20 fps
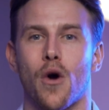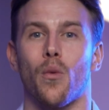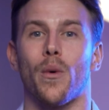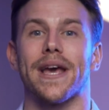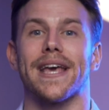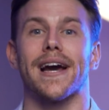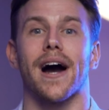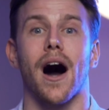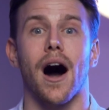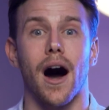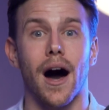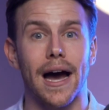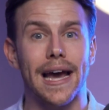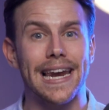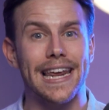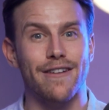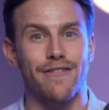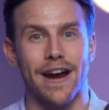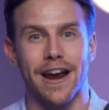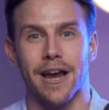We
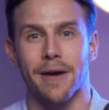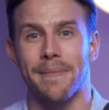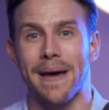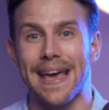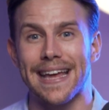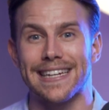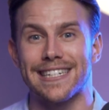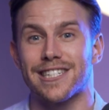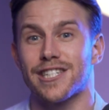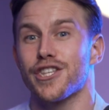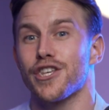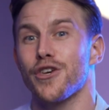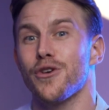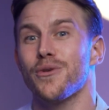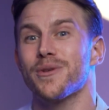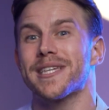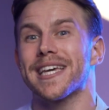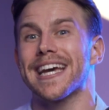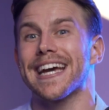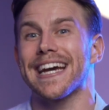highly recommend
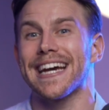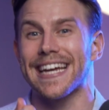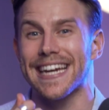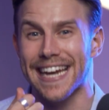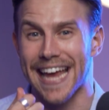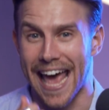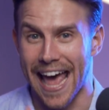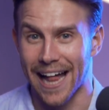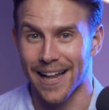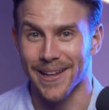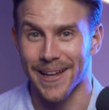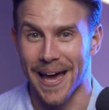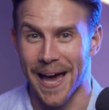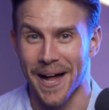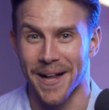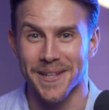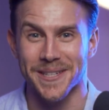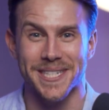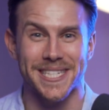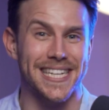using an
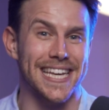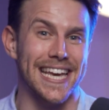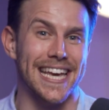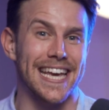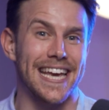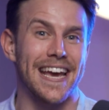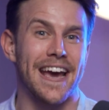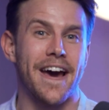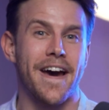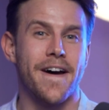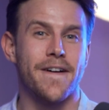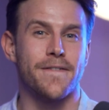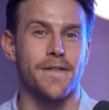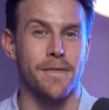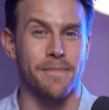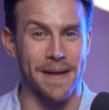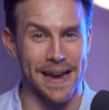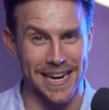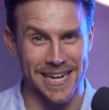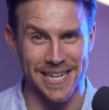LLC
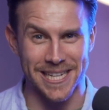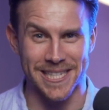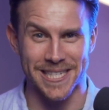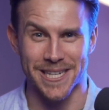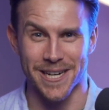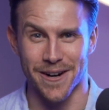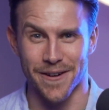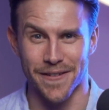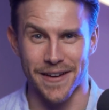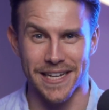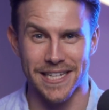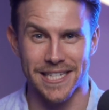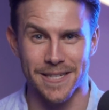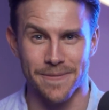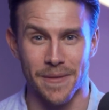formation service,